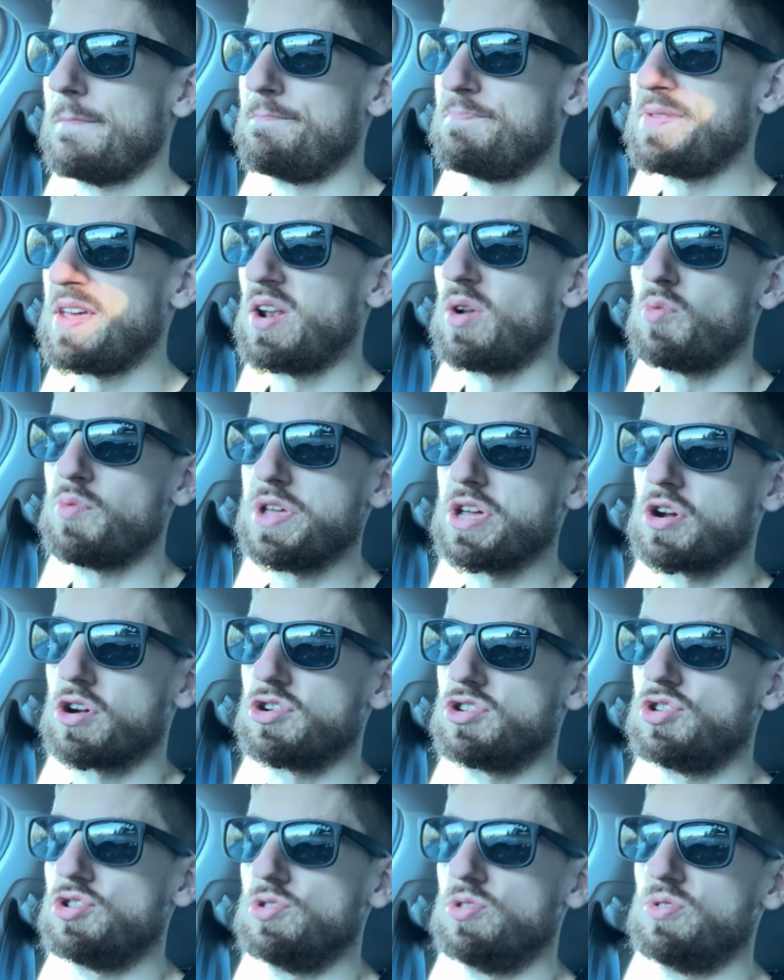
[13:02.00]
in a week or
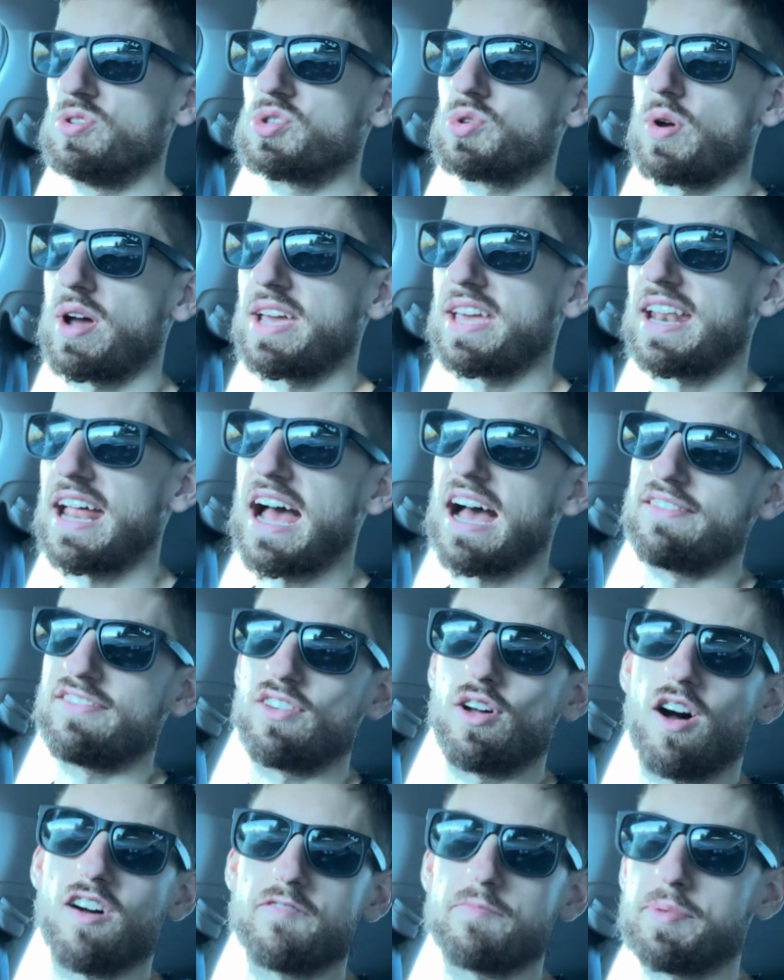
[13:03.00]
two, so I can have
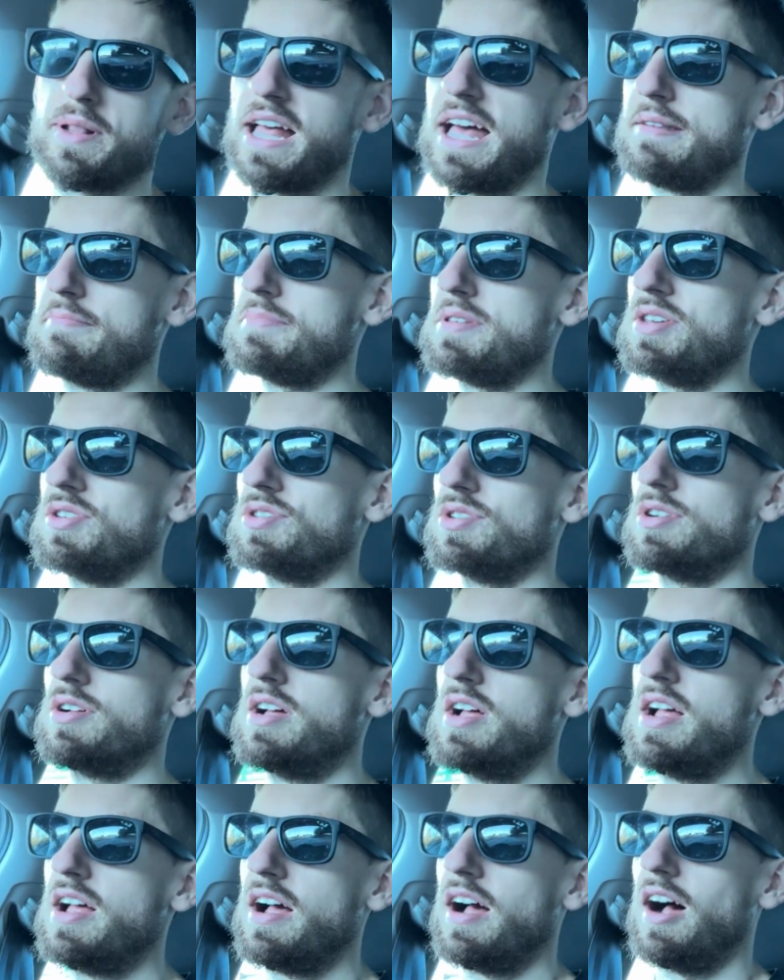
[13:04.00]
an off-plan meal,
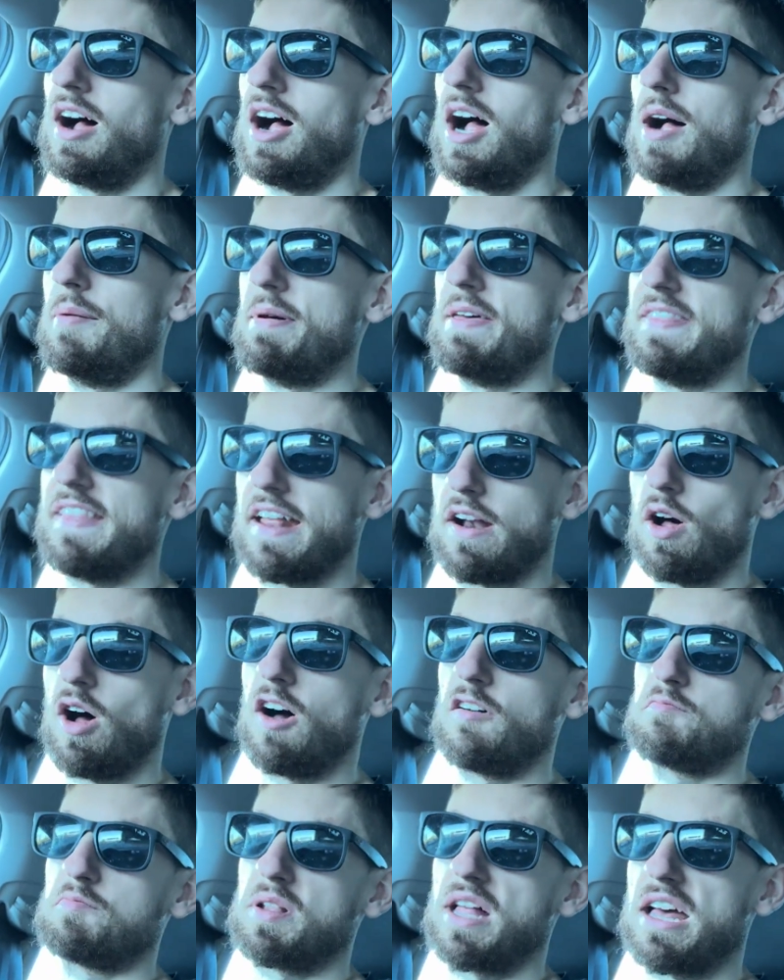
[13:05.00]
and that
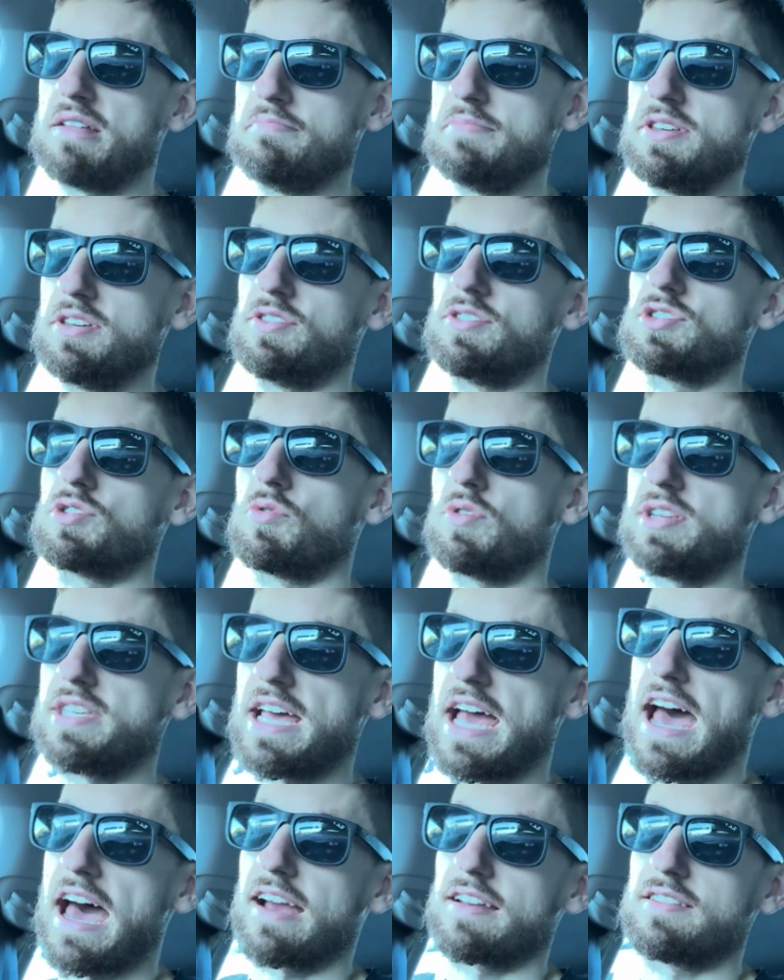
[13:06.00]
off-plan meal is going to
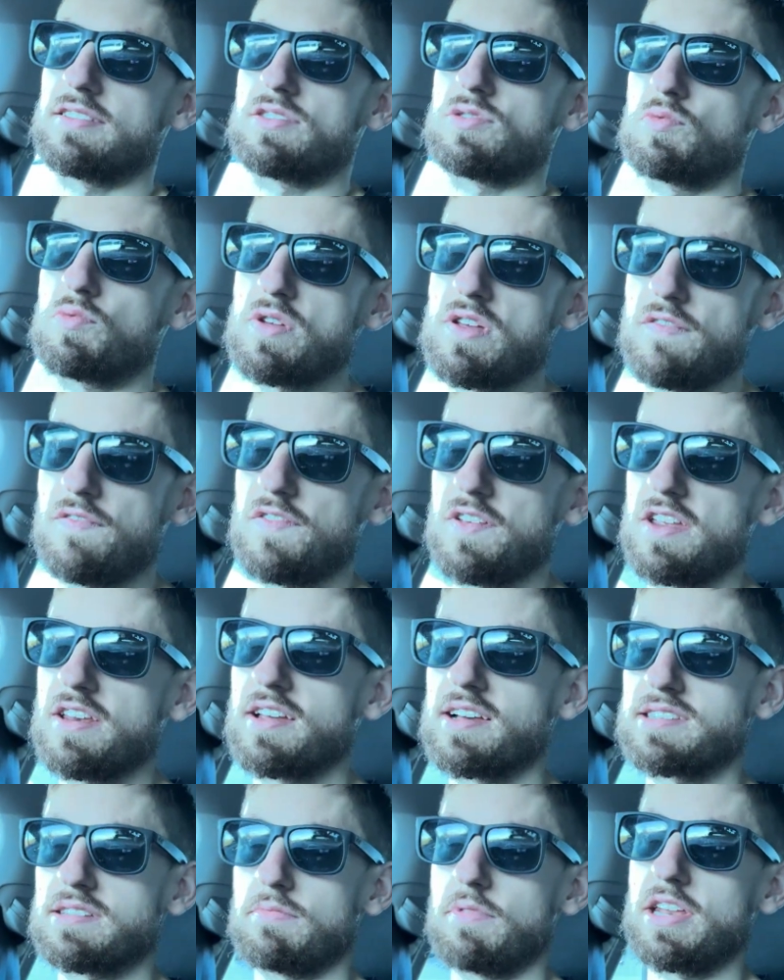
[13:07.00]
act as a refeed,
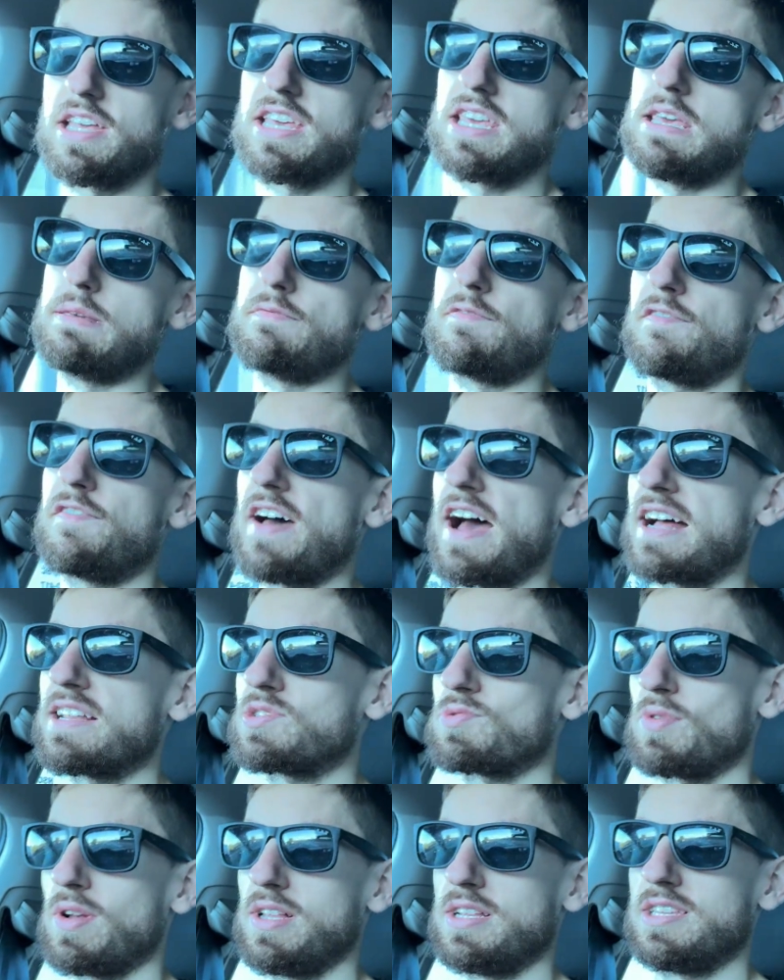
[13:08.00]
because I'm going to keep
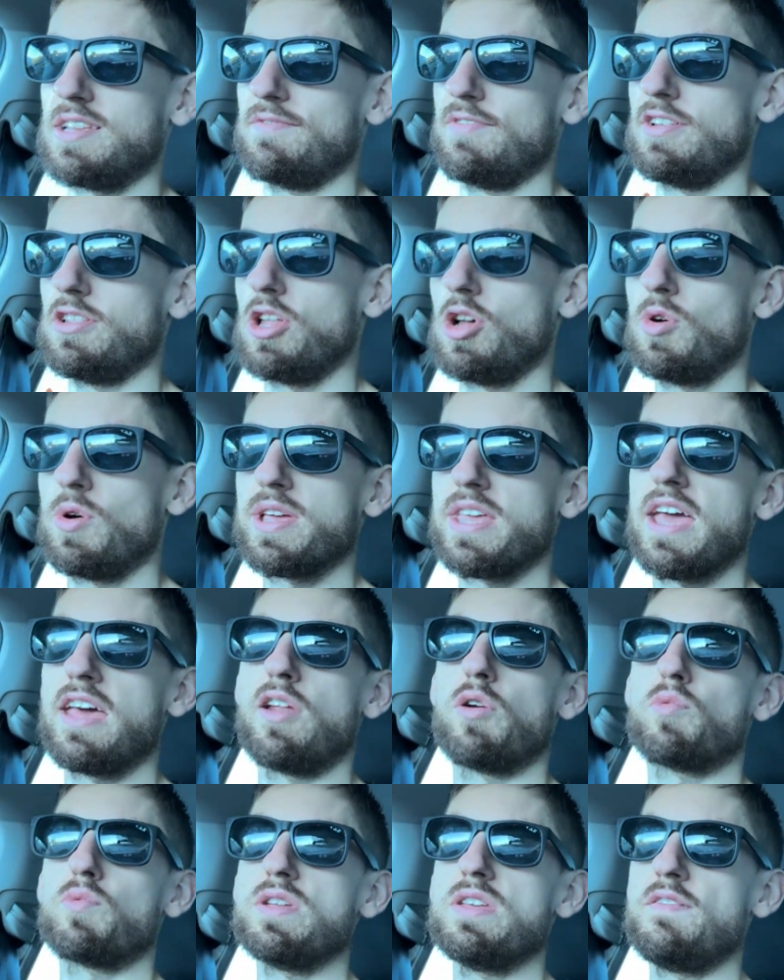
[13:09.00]
fats relatively low. Again,
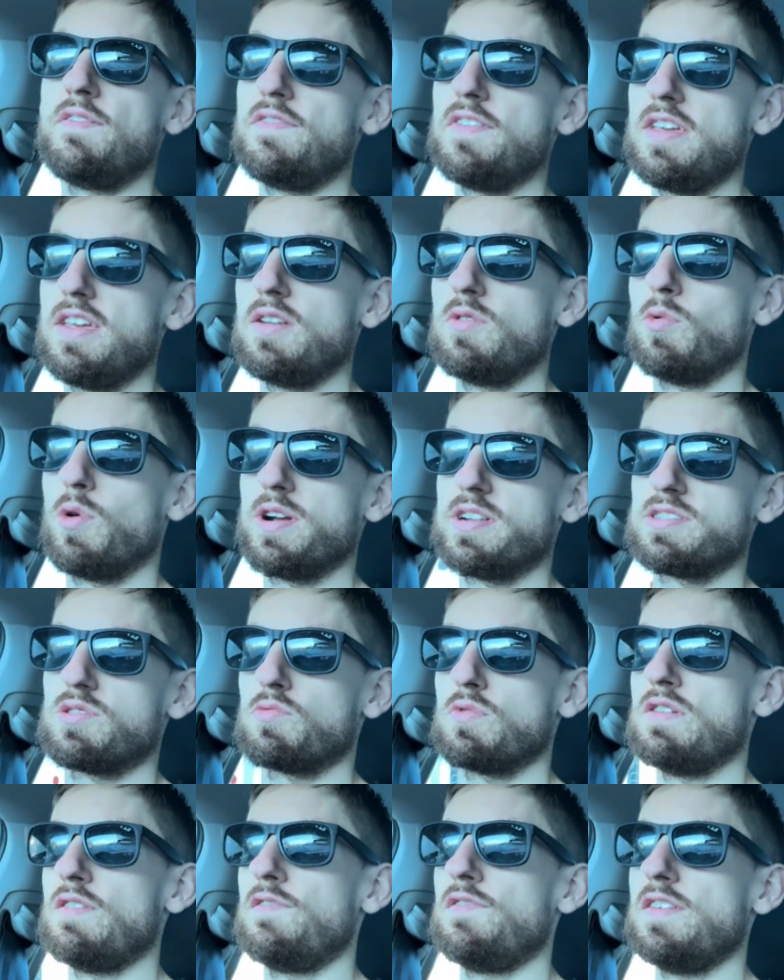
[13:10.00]
a refeed, what is a
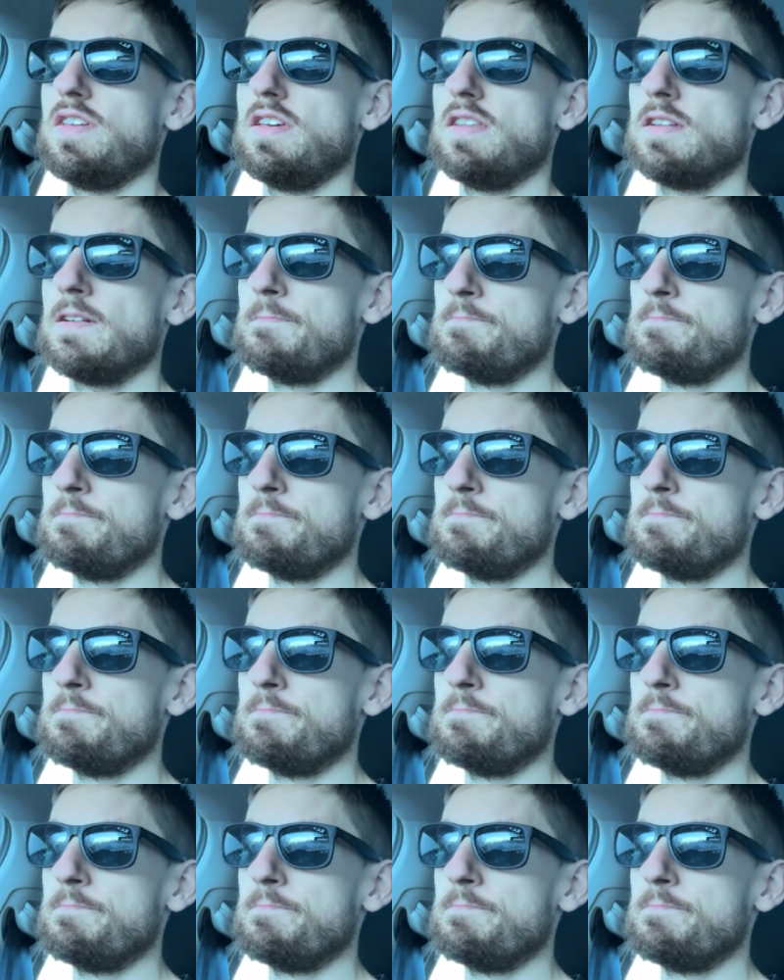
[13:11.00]
refeed?